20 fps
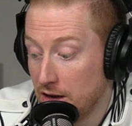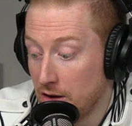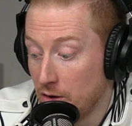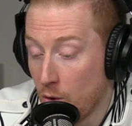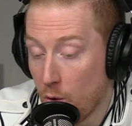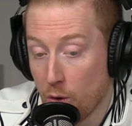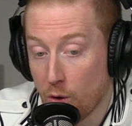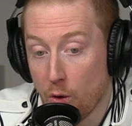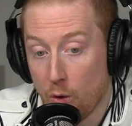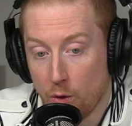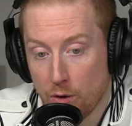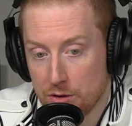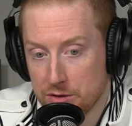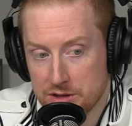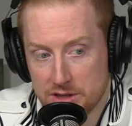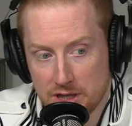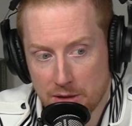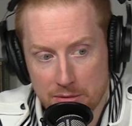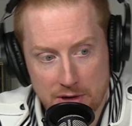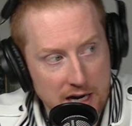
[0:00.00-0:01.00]
or
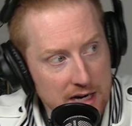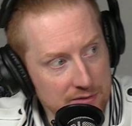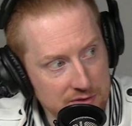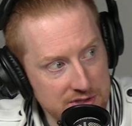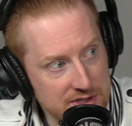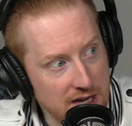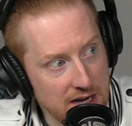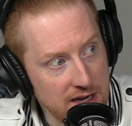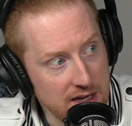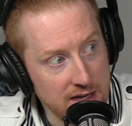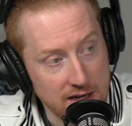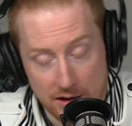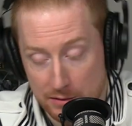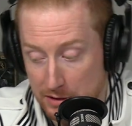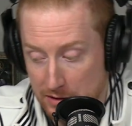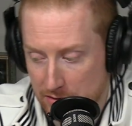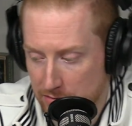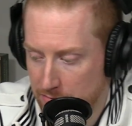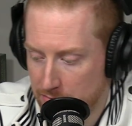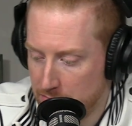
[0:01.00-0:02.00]
some kind of setting, I
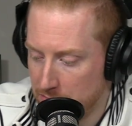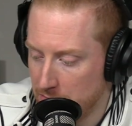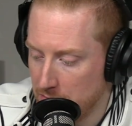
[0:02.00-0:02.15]
mean,